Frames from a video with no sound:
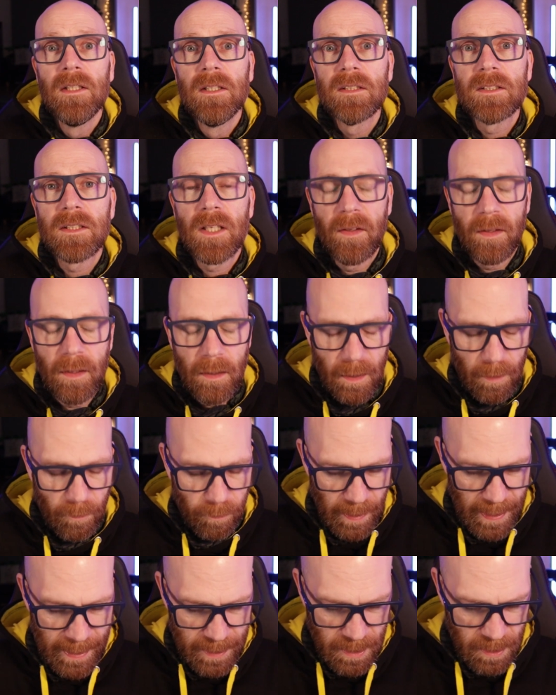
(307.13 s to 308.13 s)
So they're kind
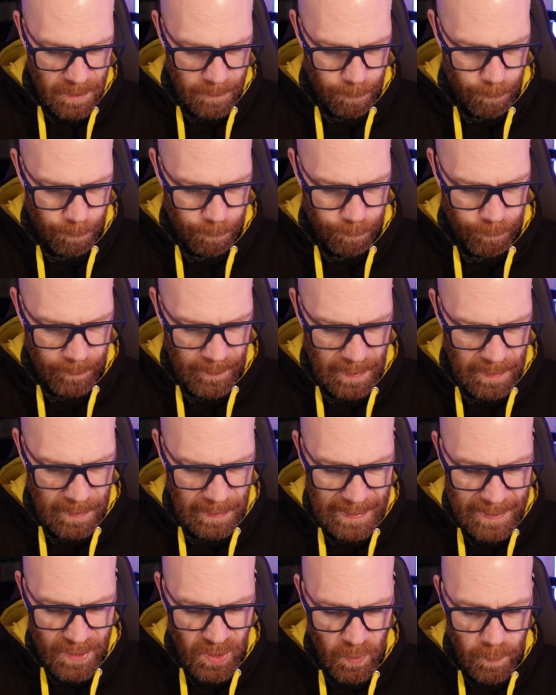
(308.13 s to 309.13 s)
of less
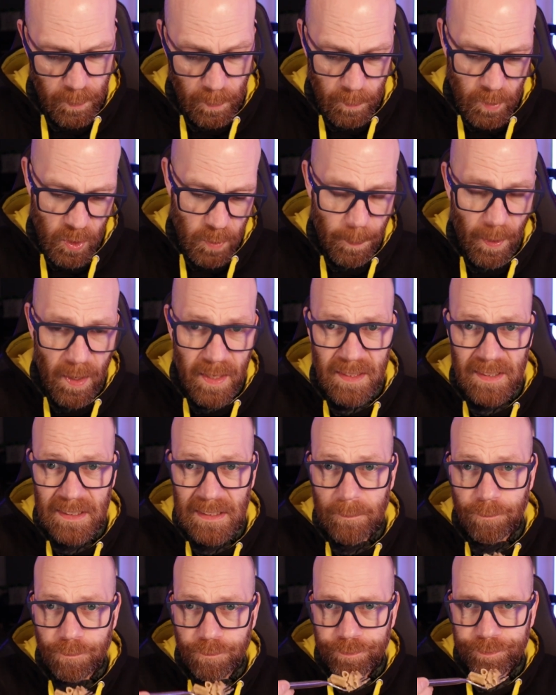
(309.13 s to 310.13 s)

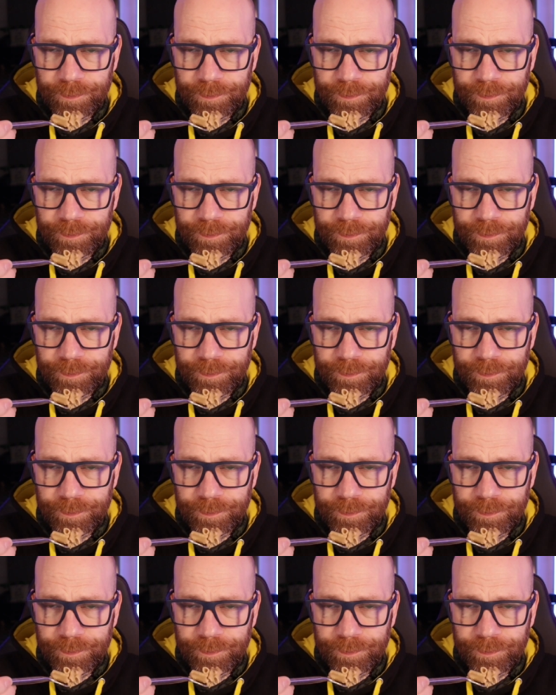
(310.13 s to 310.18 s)
spicy.